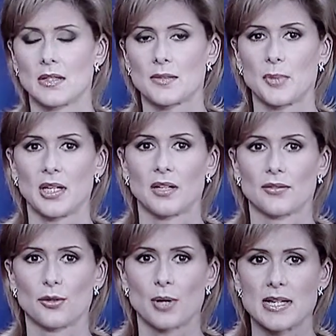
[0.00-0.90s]
Speaking of
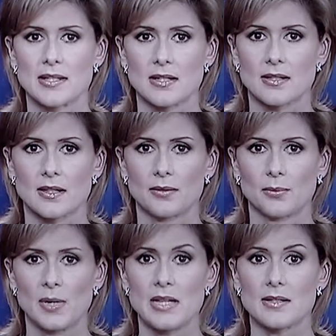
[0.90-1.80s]
crises, the
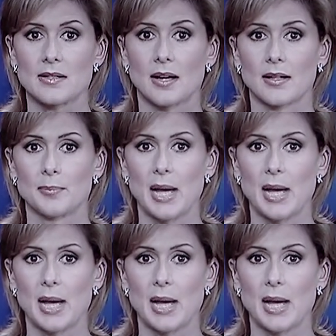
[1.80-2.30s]
winds died